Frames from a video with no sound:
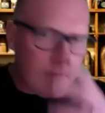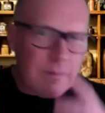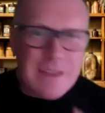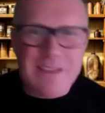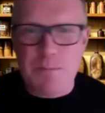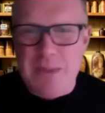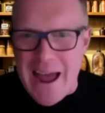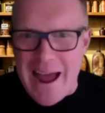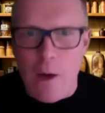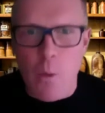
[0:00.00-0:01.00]
it's a big
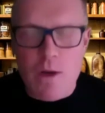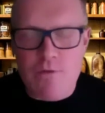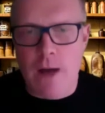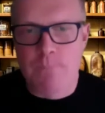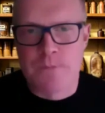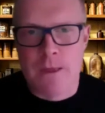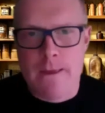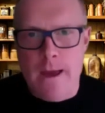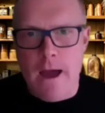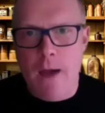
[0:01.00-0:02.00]
however.
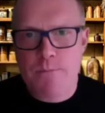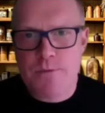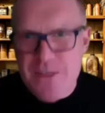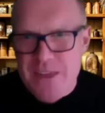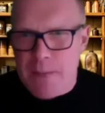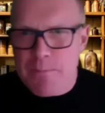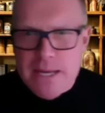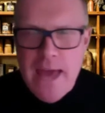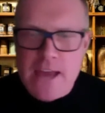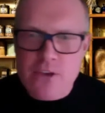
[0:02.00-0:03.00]
The
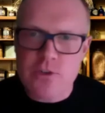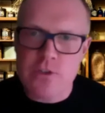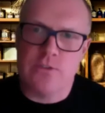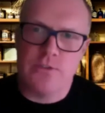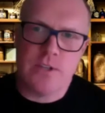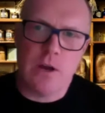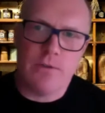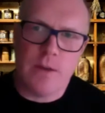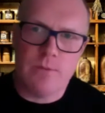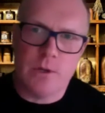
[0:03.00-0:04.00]
applications of
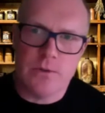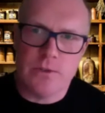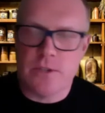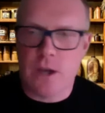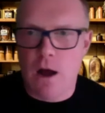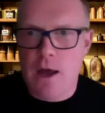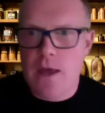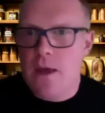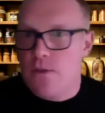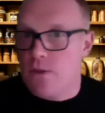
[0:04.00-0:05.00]
self-hypnosis that I
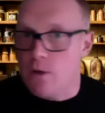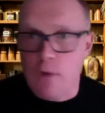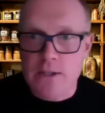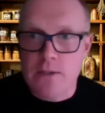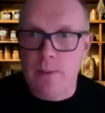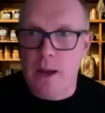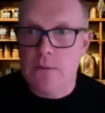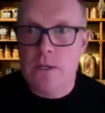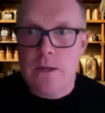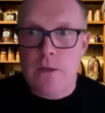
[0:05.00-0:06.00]
write about,